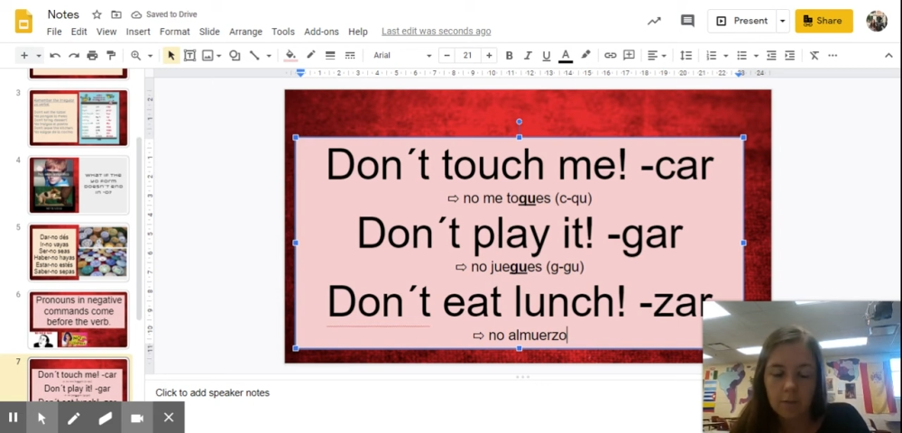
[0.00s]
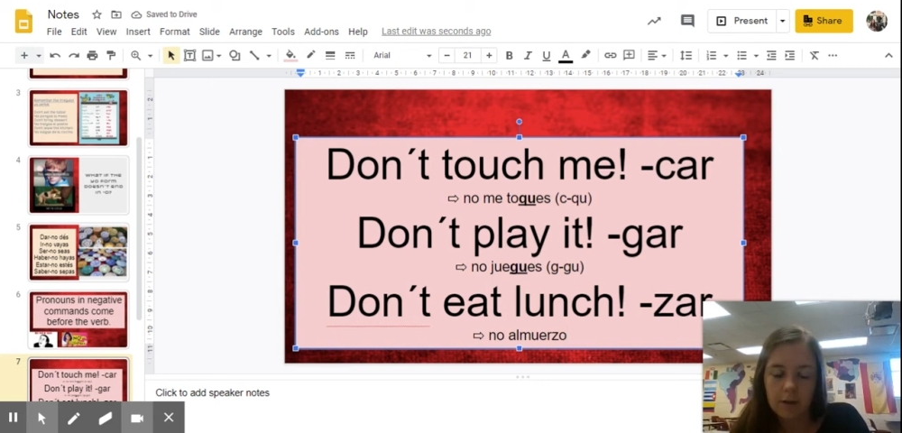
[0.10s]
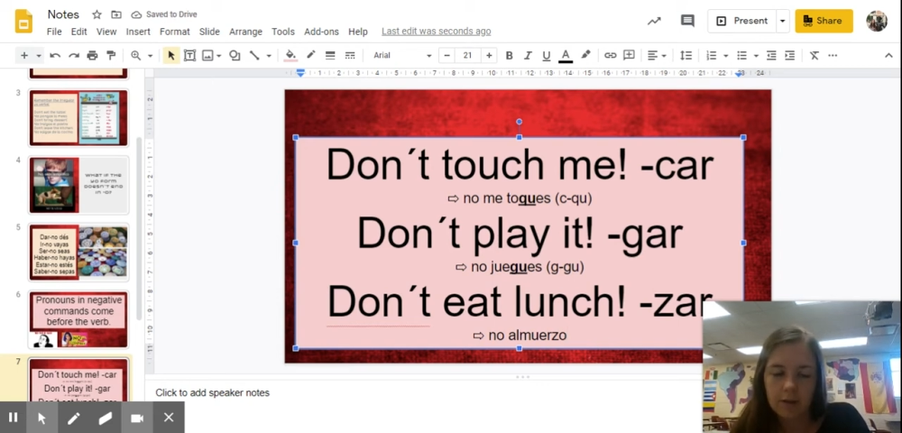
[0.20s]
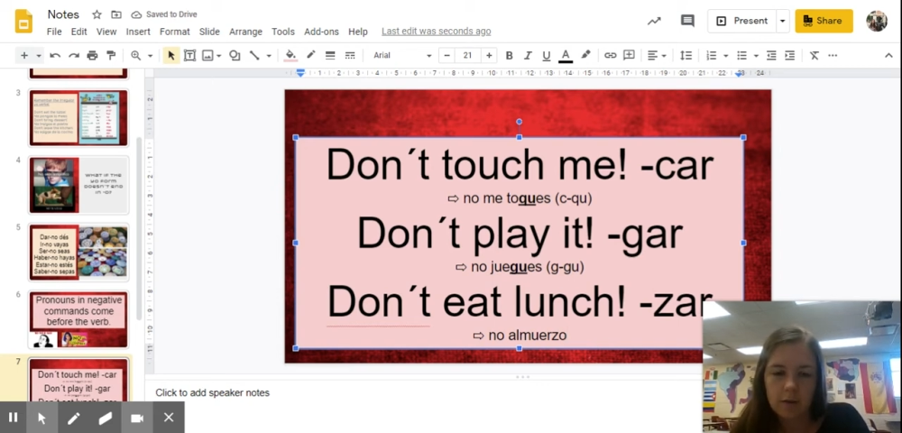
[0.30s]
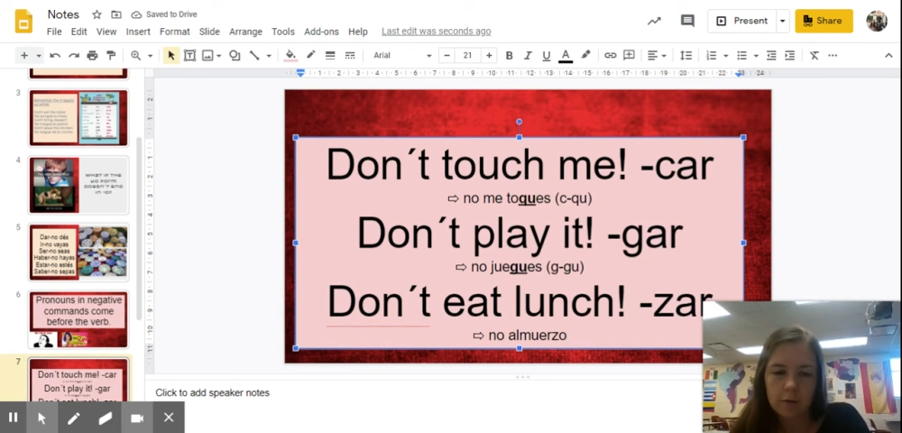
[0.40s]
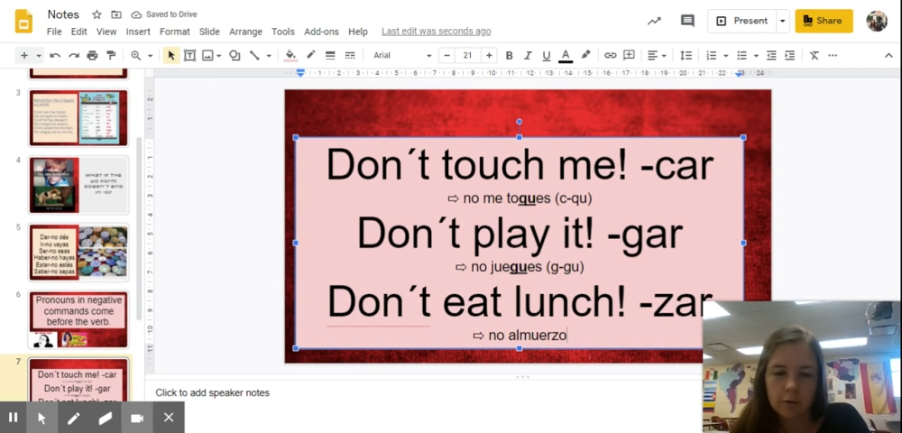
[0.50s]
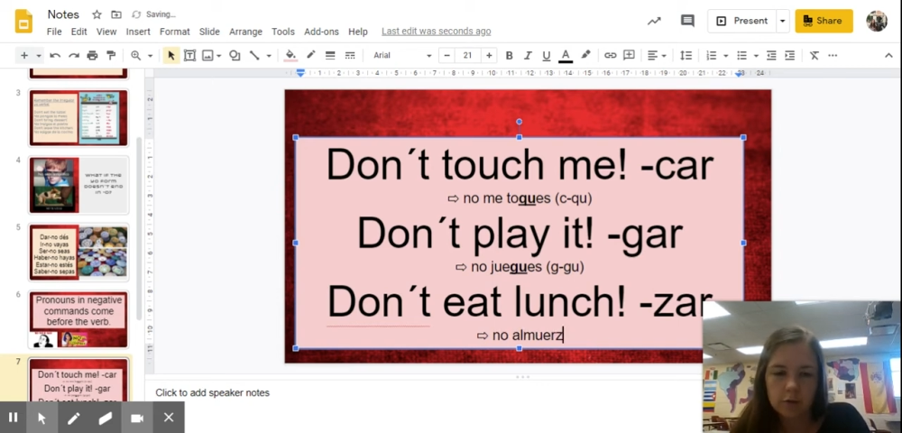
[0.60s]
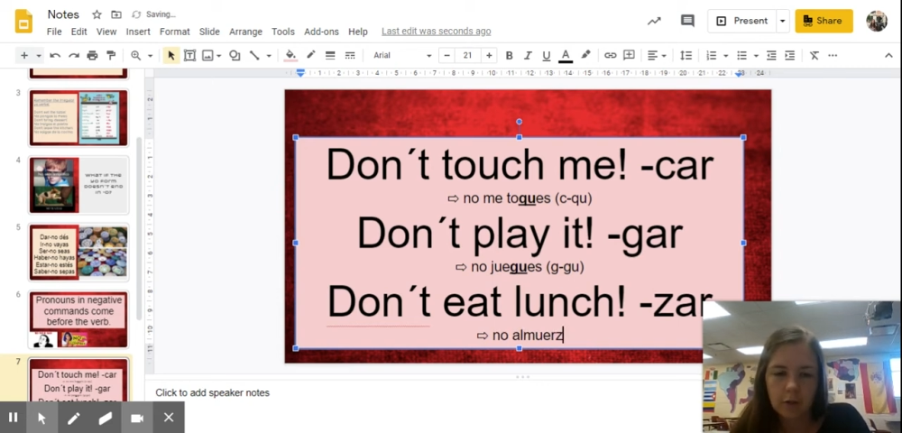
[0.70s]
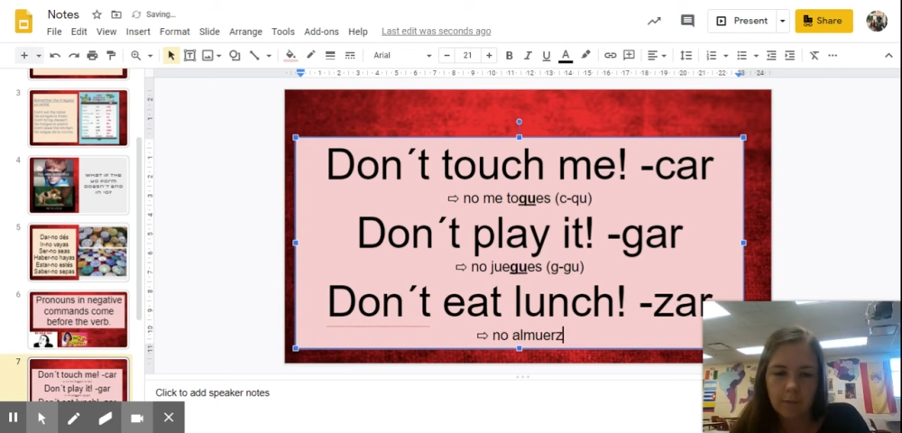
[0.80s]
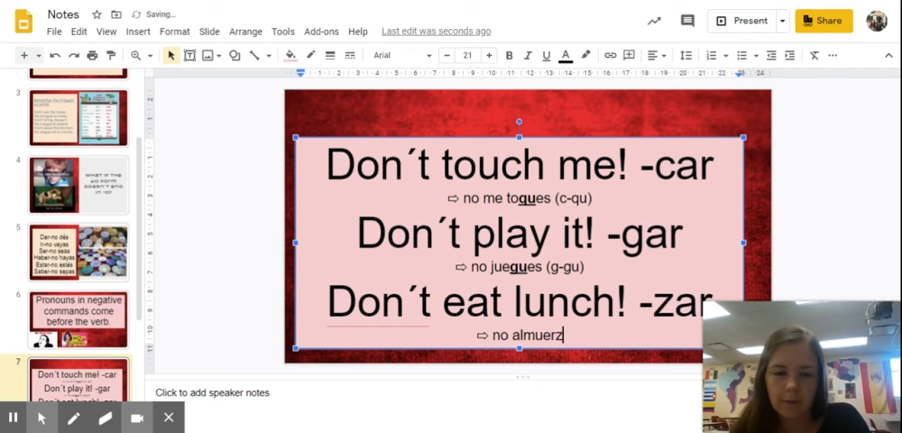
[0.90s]
Take my
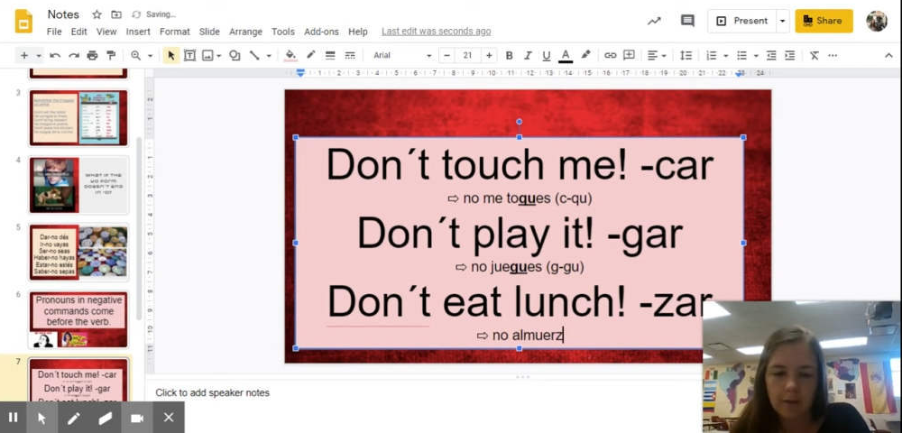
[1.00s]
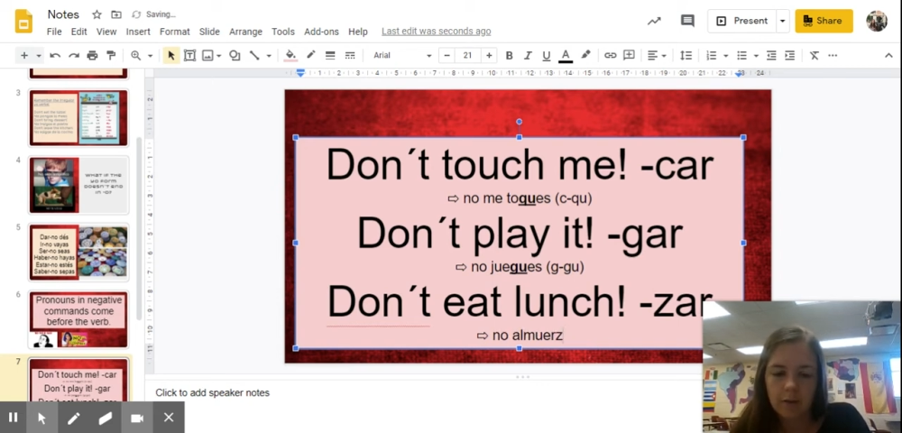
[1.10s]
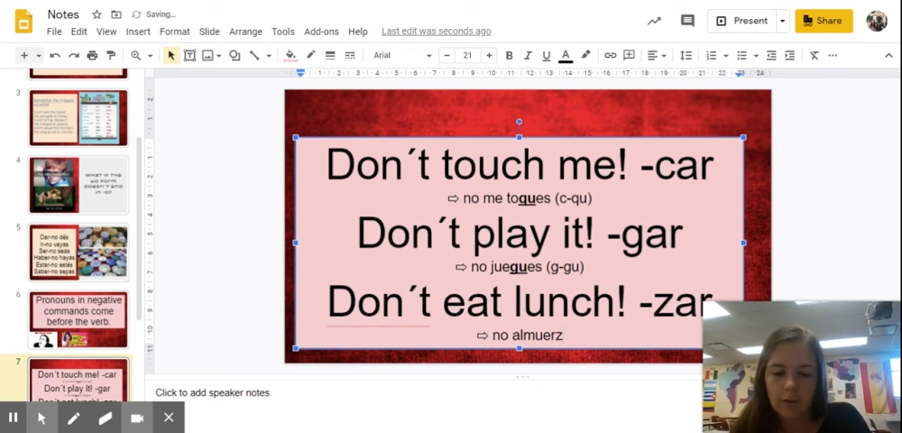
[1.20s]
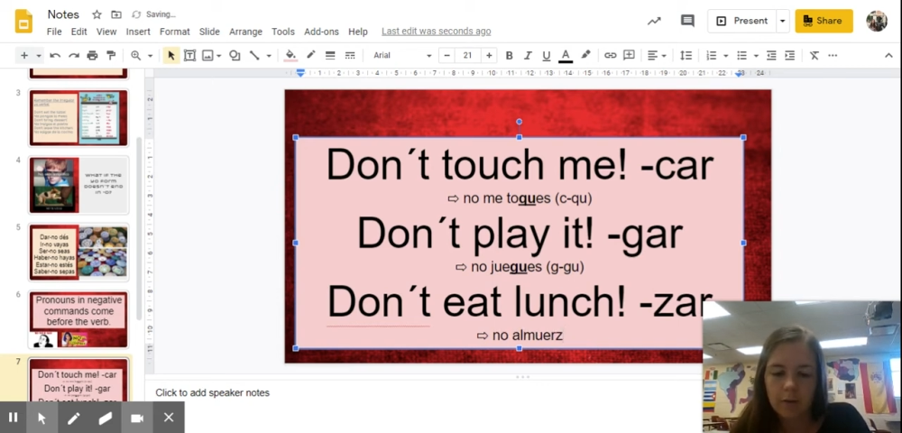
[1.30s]
yo, drop the